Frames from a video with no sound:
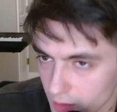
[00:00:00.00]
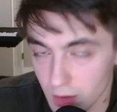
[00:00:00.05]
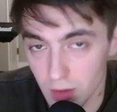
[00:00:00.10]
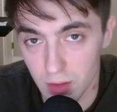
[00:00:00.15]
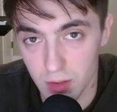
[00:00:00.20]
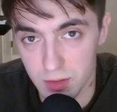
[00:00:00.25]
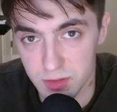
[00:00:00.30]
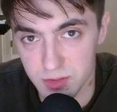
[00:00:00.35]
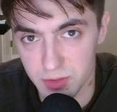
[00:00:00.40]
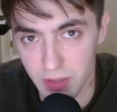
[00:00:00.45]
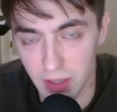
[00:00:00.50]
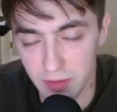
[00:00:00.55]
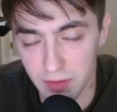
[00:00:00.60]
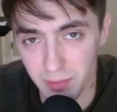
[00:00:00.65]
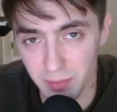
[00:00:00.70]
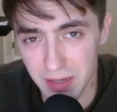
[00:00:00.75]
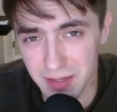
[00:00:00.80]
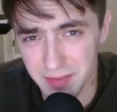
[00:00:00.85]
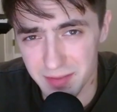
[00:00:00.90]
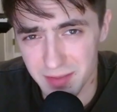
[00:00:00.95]
So yeah, the
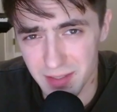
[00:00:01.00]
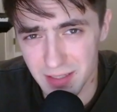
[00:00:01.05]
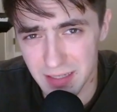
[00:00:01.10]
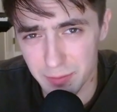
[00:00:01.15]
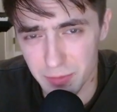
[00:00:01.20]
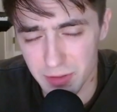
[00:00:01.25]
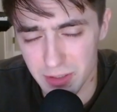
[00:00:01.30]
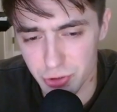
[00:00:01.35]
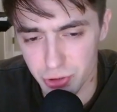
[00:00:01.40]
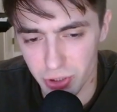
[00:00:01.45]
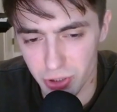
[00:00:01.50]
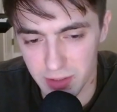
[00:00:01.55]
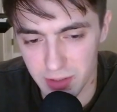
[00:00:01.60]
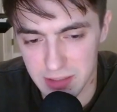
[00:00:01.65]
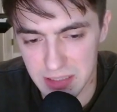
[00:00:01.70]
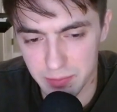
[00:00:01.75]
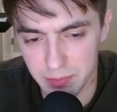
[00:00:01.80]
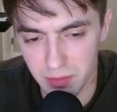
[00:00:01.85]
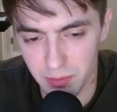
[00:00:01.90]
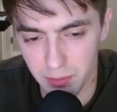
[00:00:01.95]
main thing I'm going to try to
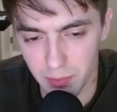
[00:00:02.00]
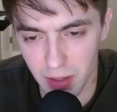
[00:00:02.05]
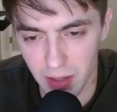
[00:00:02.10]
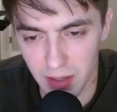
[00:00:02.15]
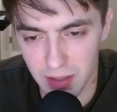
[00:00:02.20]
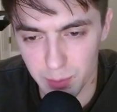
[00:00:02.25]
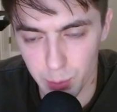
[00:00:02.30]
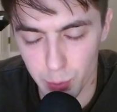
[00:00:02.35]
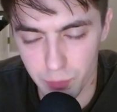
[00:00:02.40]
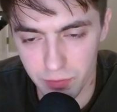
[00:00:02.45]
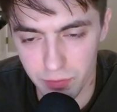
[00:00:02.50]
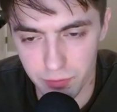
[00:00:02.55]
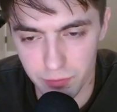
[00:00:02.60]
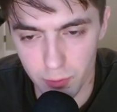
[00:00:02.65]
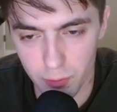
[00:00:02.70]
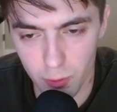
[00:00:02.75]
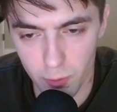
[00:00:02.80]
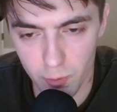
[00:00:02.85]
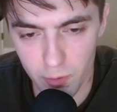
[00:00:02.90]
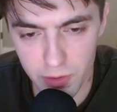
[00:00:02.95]
keep in mind moving
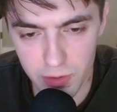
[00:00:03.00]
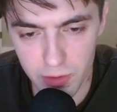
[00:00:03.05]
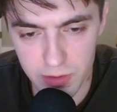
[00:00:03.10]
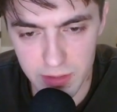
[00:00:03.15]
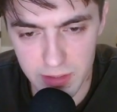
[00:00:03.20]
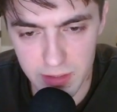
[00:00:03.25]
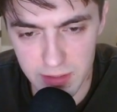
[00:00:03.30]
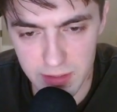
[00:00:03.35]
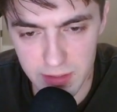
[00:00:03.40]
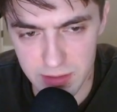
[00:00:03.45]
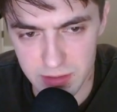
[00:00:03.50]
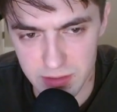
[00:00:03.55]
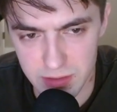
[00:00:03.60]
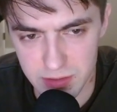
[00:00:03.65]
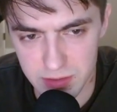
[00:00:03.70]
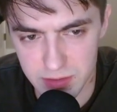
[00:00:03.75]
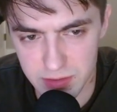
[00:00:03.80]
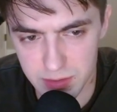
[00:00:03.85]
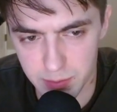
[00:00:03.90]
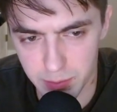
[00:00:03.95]
forward
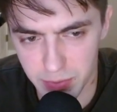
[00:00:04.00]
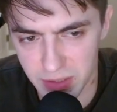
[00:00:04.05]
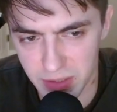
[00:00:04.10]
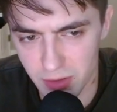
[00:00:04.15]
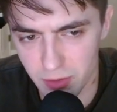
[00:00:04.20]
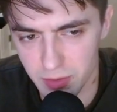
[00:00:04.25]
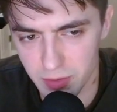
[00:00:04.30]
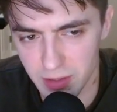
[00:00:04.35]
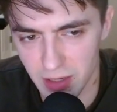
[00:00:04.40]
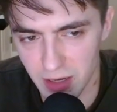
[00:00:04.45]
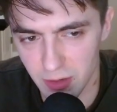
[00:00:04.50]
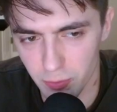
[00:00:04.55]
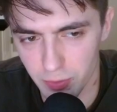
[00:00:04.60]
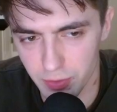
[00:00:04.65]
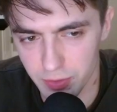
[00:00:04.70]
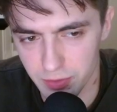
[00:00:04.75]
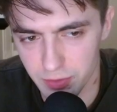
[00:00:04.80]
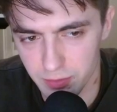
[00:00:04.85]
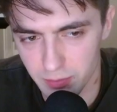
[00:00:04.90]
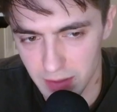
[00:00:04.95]
is being okay
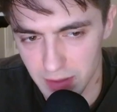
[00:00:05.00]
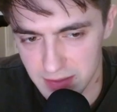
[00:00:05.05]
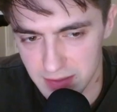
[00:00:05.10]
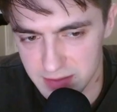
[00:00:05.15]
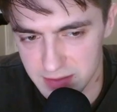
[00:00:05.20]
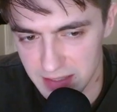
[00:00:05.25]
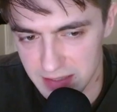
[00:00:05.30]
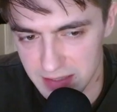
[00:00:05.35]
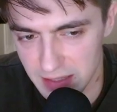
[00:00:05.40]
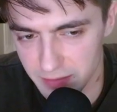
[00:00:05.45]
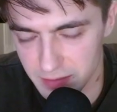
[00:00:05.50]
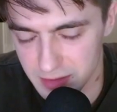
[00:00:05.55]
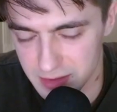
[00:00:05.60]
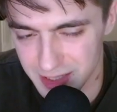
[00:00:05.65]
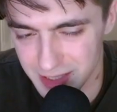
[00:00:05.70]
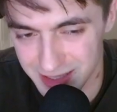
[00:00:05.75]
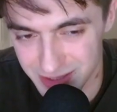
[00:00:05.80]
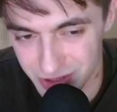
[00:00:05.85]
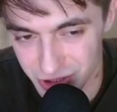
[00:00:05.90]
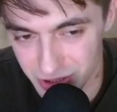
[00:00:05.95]
with maintaining the
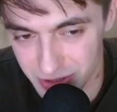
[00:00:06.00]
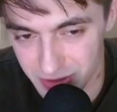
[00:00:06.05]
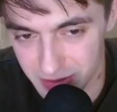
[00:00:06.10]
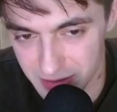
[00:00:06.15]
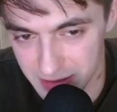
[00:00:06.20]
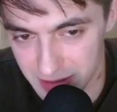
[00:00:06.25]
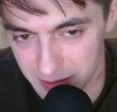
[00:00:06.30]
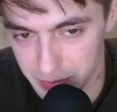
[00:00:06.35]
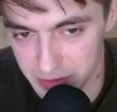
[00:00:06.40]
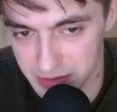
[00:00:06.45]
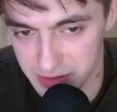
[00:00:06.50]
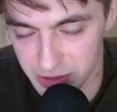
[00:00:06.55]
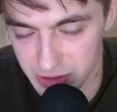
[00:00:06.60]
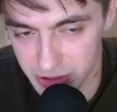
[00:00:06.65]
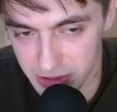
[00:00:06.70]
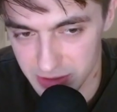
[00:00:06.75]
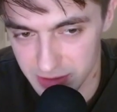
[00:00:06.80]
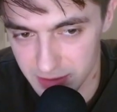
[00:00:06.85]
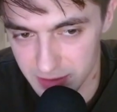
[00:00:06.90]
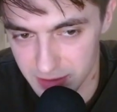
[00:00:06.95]
tension in the
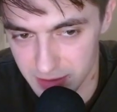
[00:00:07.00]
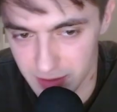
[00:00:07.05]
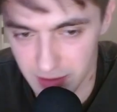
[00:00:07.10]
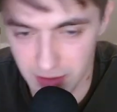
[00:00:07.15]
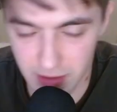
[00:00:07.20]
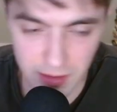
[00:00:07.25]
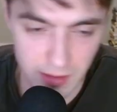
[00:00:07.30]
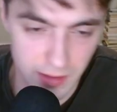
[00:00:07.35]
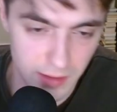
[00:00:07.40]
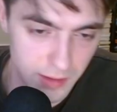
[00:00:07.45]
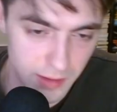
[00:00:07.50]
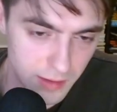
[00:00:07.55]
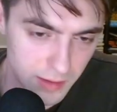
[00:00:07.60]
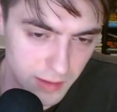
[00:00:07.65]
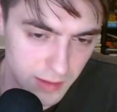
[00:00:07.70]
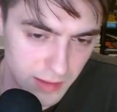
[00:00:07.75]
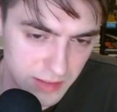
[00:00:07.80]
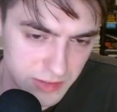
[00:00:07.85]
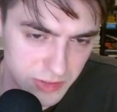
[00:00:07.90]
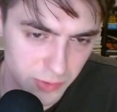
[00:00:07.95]
position.
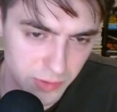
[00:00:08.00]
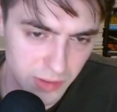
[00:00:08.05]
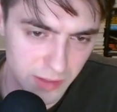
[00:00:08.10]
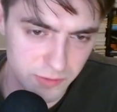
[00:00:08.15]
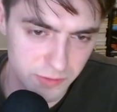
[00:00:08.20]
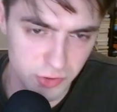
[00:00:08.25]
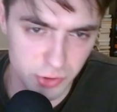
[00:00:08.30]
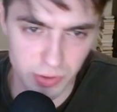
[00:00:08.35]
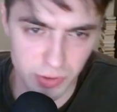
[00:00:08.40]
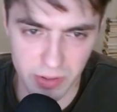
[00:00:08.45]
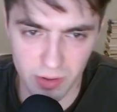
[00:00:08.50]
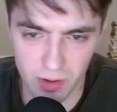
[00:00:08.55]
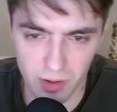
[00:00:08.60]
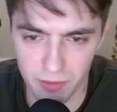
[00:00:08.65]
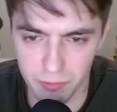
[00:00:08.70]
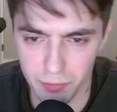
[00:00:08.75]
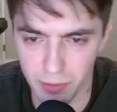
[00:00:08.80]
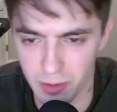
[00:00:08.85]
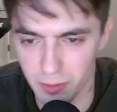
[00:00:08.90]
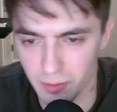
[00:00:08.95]
I don't have to trade
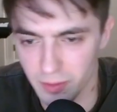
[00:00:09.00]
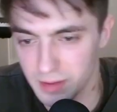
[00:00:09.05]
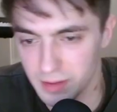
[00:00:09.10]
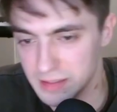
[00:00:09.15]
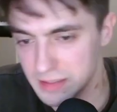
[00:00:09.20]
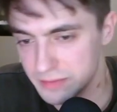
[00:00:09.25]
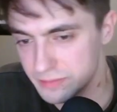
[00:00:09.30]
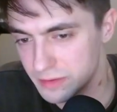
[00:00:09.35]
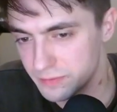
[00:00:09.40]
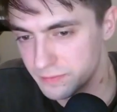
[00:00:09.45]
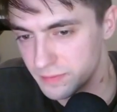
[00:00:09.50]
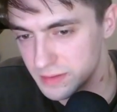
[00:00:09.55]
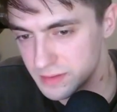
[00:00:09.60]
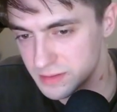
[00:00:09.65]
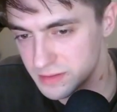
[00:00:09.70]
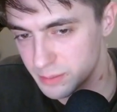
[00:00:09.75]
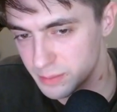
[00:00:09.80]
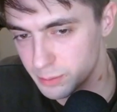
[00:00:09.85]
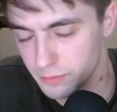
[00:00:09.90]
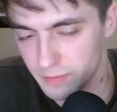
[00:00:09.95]
off right away, even if it
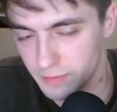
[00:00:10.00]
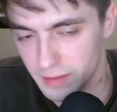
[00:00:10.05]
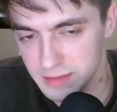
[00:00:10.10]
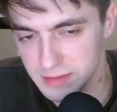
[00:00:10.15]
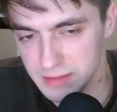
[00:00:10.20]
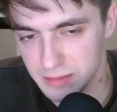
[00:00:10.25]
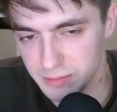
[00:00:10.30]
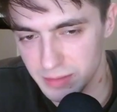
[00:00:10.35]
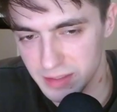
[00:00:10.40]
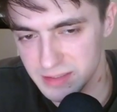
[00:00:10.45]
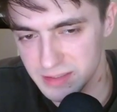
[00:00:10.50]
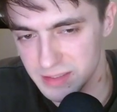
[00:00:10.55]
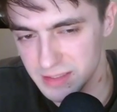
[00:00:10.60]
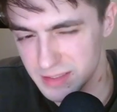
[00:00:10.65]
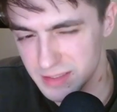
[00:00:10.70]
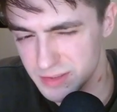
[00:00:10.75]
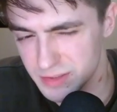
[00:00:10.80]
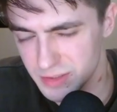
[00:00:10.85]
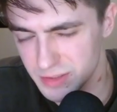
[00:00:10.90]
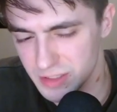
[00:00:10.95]
simplifies it and makes it
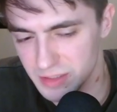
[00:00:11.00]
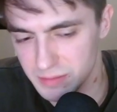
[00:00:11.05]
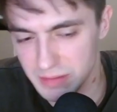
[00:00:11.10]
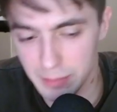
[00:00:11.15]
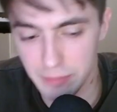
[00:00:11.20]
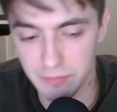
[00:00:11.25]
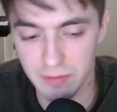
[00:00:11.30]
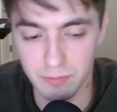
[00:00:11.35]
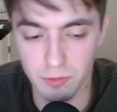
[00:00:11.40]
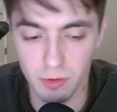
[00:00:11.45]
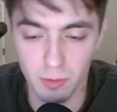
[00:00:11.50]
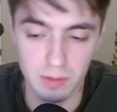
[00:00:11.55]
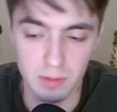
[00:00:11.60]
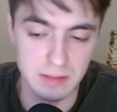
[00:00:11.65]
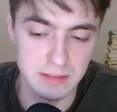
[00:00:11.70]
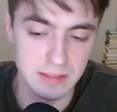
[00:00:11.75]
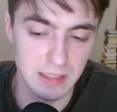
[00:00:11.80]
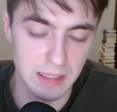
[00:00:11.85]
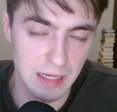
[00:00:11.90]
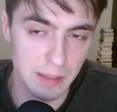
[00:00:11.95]
easier. Maybe if I'm low on
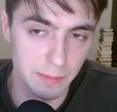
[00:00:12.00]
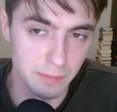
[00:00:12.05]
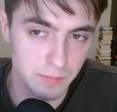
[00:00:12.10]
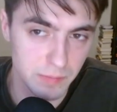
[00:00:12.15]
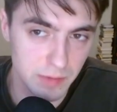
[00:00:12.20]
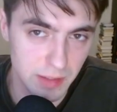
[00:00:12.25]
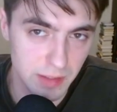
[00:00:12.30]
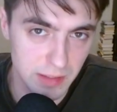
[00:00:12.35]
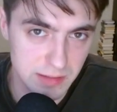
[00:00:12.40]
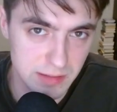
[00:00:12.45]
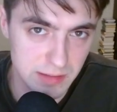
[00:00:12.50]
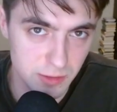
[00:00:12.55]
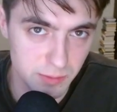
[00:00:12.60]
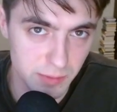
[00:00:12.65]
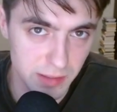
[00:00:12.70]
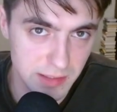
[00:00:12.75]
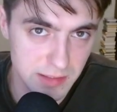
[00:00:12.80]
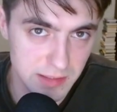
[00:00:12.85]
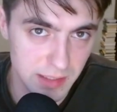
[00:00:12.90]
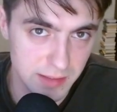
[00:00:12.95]
time, that still
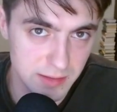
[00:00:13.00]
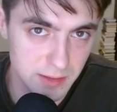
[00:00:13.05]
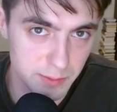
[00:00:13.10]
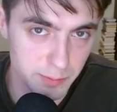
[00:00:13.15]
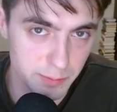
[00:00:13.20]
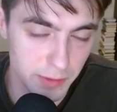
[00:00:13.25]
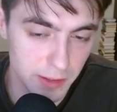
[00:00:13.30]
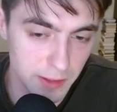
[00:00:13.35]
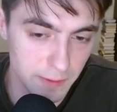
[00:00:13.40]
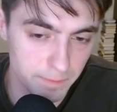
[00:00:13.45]
makes sense, but